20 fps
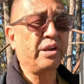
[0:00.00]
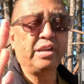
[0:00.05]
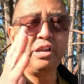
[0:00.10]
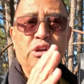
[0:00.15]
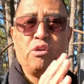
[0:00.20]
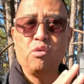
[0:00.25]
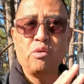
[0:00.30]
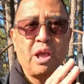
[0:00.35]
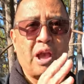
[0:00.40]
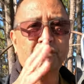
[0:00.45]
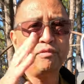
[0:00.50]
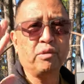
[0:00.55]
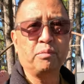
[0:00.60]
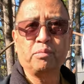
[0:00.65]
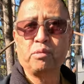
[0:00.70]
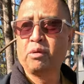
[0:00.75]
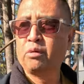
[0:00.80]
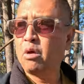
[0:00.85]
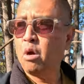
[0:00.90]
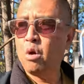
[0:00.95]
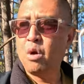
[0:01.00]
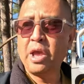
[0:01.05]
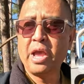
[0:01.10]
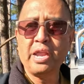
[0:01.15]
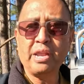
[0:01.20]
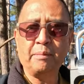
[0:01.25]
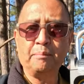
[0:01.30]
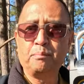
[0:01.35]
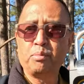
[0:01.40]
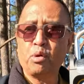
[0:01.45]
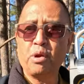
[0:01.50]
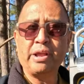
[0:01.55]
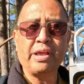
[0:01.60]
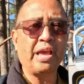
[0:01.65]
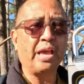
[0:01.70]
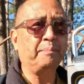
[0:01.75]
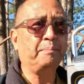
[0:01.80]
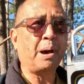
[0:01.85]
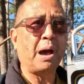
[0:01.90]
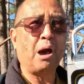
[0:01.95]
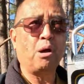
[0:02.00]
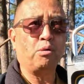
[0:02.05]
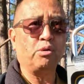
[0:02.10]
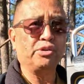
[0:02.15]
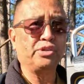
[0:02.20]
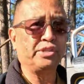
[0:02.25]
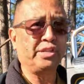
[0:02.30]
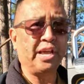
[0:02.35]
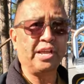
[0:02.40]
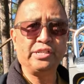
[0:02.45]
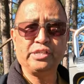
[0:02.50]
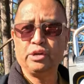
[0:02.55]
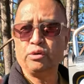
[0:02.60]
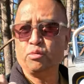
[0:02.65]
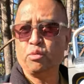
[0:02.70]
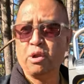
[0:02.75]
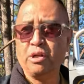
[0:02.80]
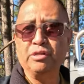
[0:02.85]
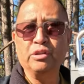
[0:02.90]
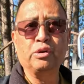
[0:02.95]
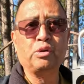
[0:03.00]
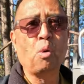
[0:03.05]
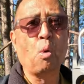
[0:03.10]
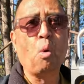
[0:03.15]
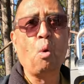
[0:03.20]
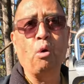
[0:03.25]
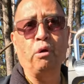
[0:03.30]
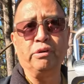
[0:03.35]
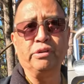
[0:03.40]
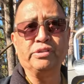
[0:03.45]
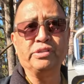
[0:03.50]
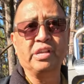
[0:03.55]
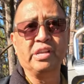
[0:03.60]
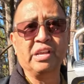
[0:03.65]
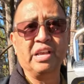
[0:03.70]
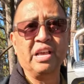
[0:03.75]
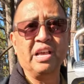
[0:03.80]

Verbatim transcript: You don't have to go ahead and bring a power station, run the cords.